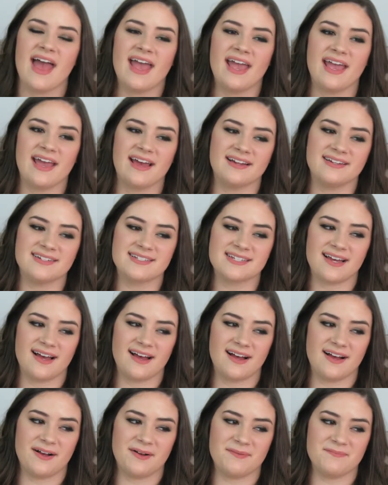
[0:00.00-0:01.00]
And
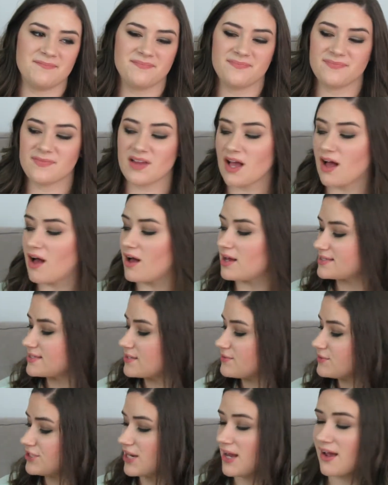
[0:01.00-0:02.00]

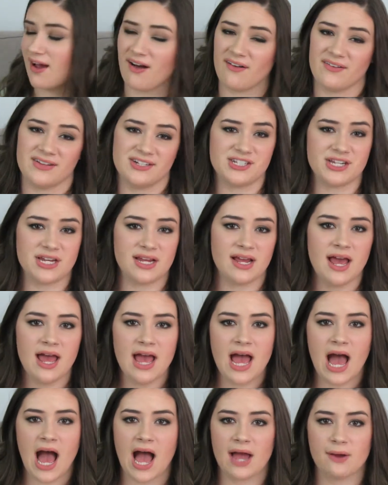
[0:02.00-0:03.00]
also Shakeology,
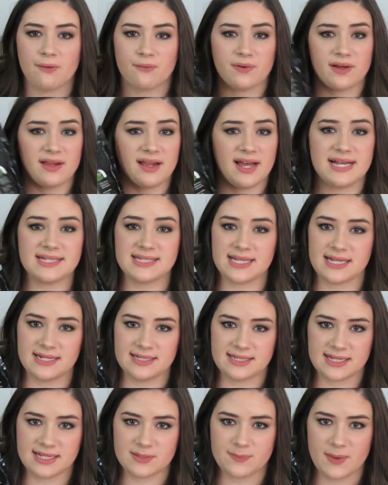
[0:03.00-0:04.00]
I realize it
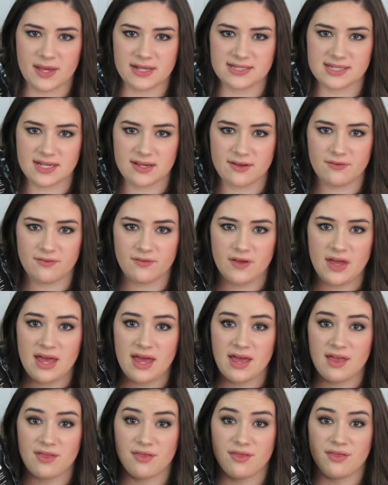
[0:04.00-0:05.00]
is expensive.
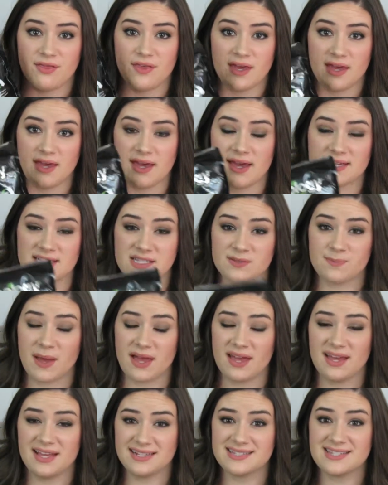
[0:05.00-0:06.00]

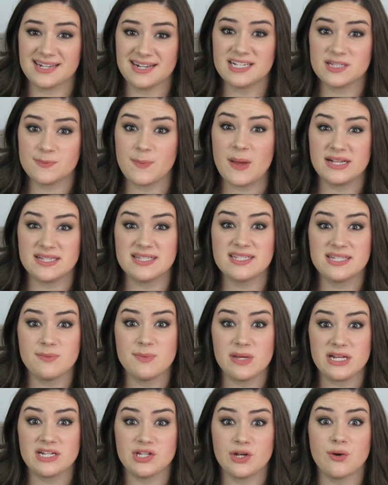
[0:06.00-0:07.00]
It's an expense to
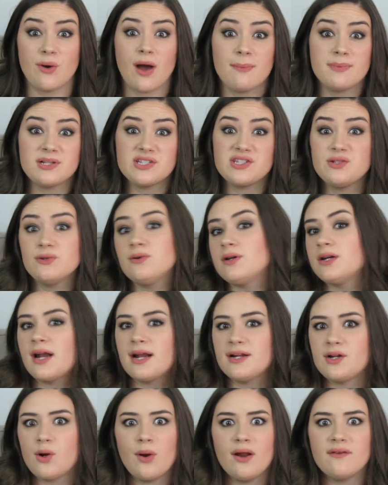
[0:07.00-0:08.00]
me too. I'm a student,
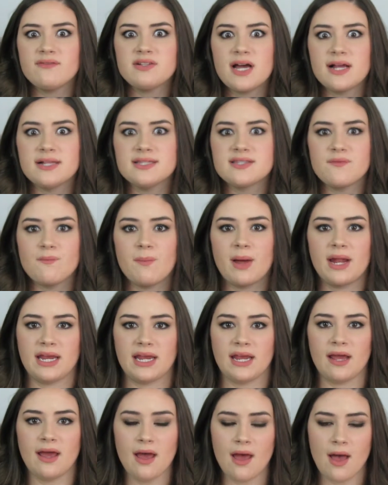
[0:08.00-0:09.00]
I don't have tons of
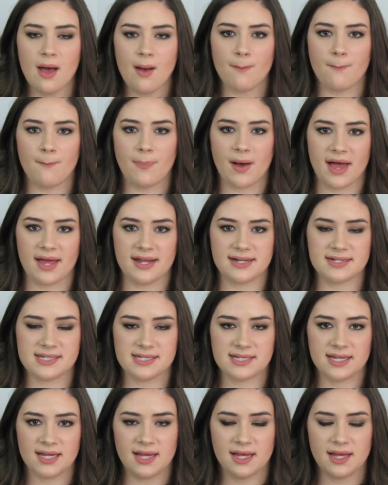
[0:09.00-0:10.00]
money,
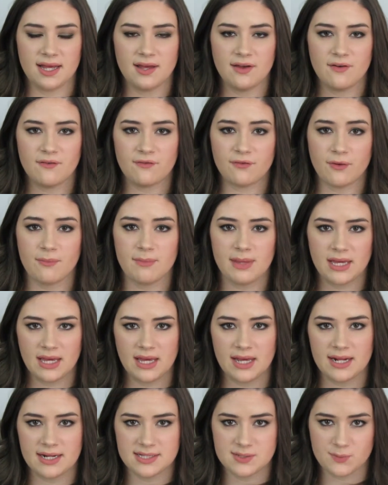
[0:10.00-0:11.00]
but for
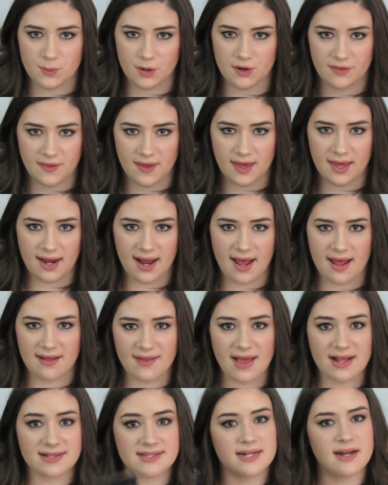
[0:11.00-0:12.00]
me it is worth it.
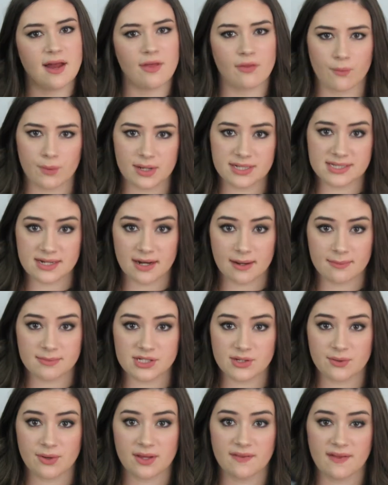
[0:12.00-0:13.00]
And that's another reason I'm
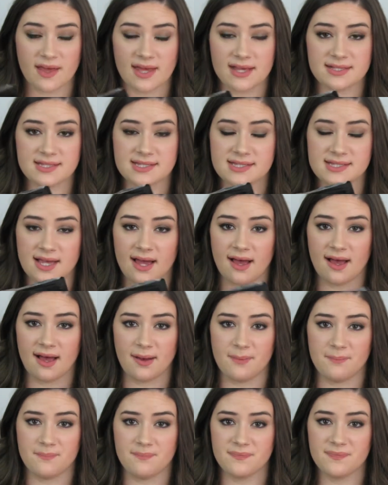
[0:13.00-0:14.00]
doing this,
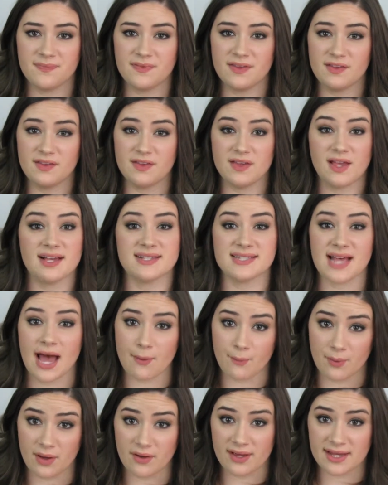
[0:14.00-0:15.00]
because
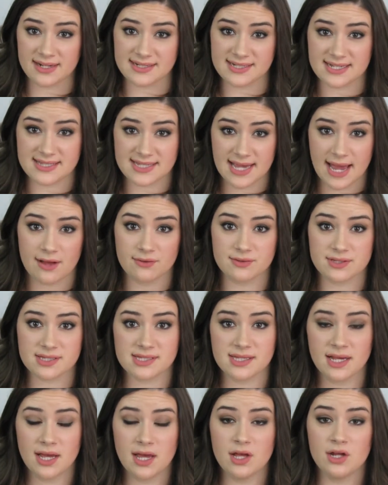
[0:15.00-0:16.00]
I will get
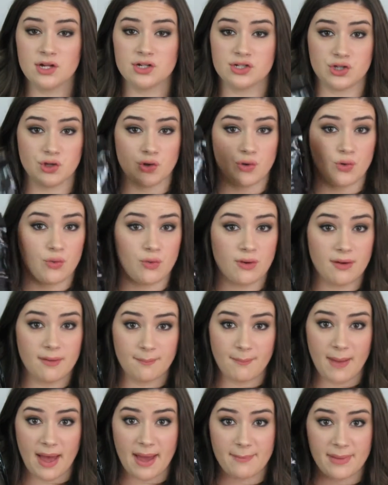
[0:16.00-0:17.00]
discounts to
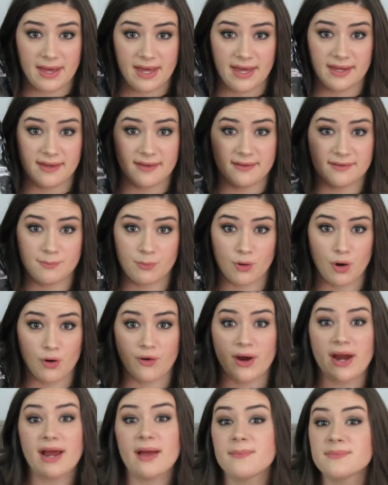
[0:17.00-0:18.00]
buy my
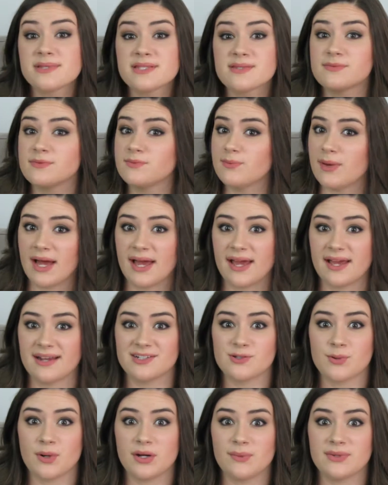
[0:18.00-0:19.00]
programs,
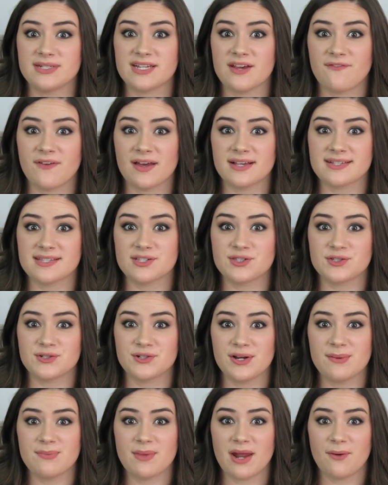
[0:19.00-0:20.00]
my 21-day fix
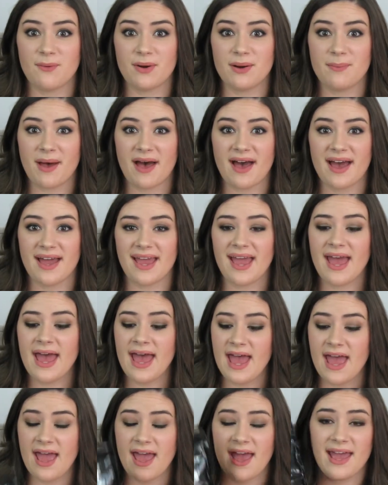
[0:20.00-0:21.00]
extreme that I want to buy,
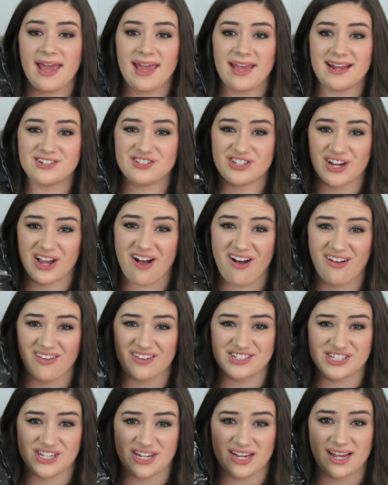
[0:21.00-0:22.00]
and
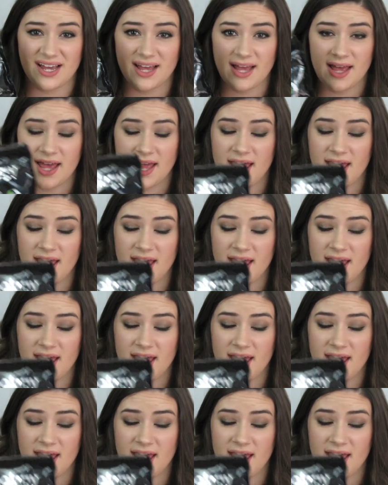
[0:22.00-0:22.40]
Shakeology.